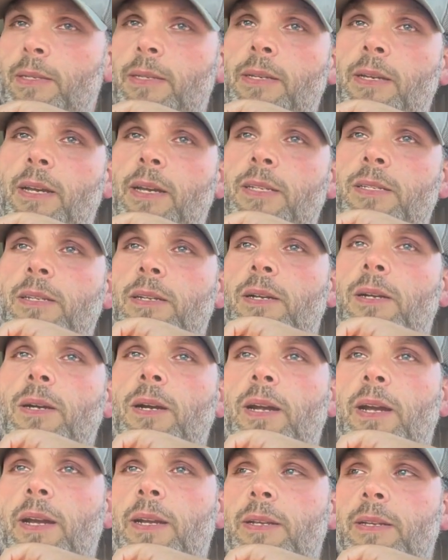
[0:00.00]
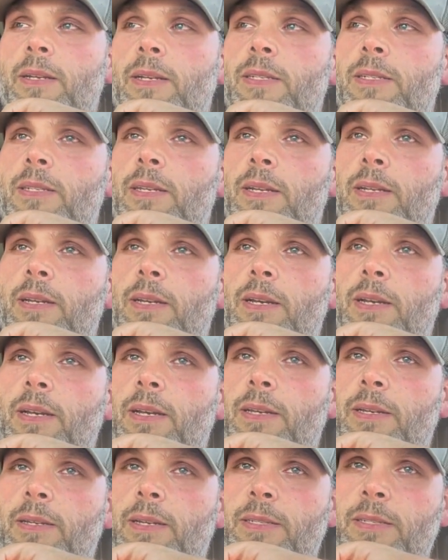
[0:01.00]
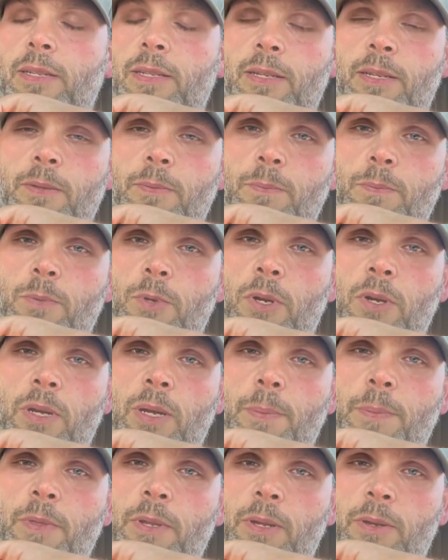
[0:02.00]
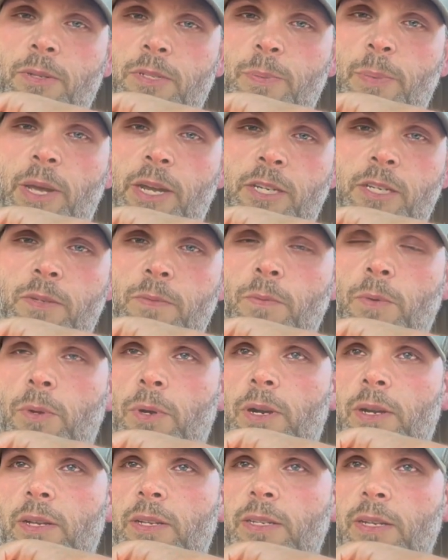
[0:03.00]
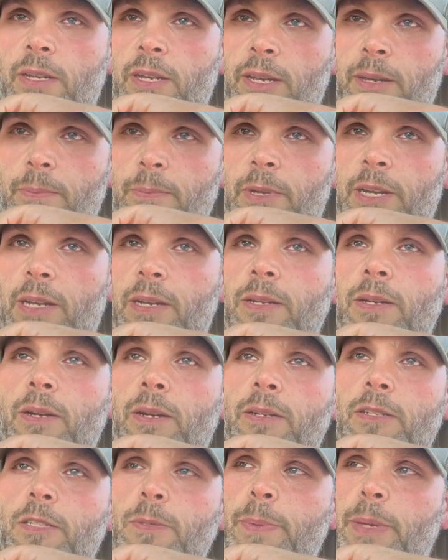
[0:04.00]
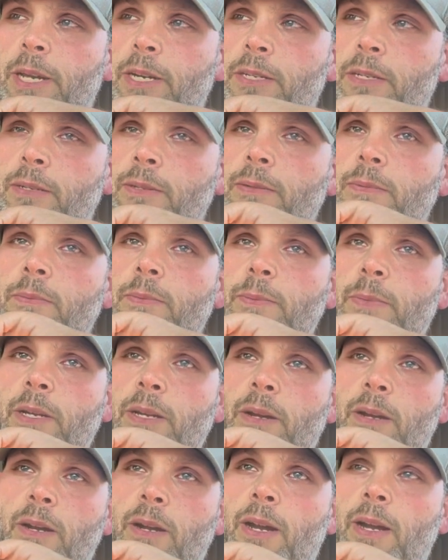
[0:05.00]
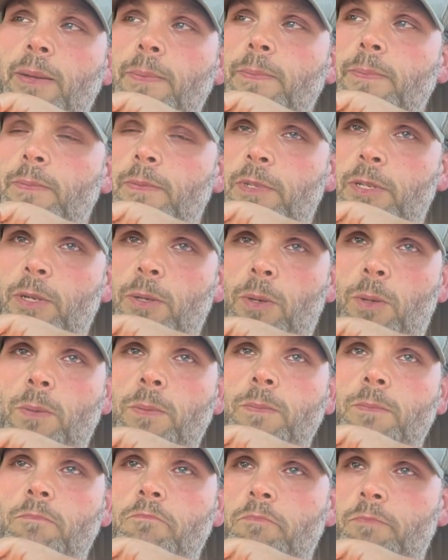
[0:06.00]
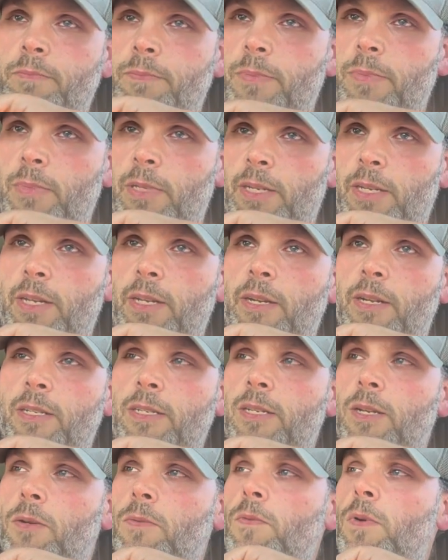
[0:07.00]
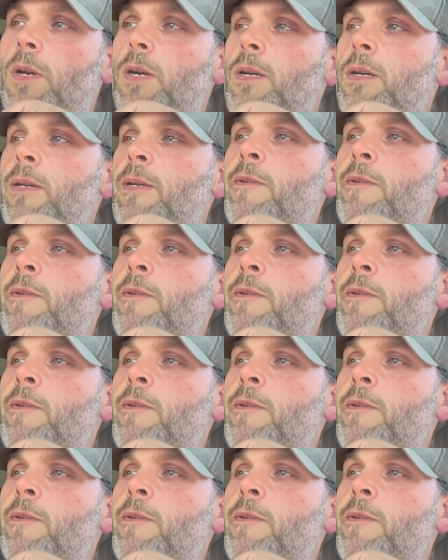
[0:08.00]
I said, all right. I said, you wrote up the new inspection for it? And he said, yep, got a current inspection. I'm like, all right, cool. Looking good so far.